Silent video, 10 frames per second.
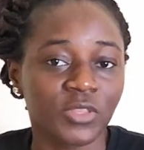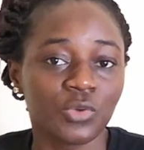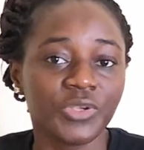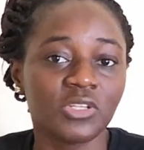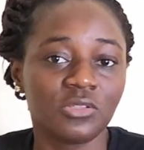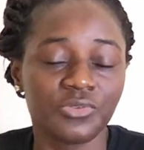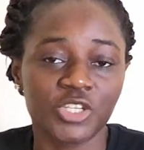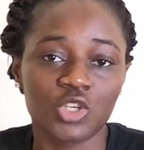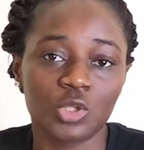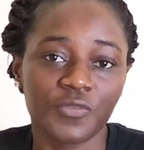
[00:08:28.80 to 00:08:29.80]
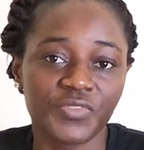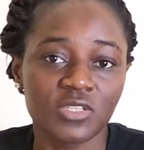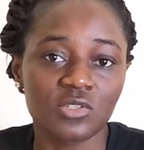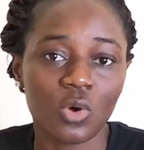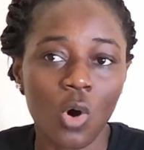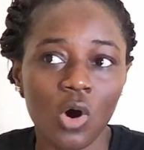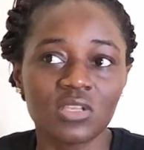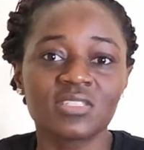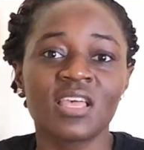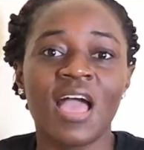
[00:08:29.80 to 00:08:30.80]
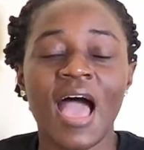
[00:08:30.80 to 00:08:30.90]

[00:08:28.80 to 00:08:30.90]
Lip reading: during the duration of this course.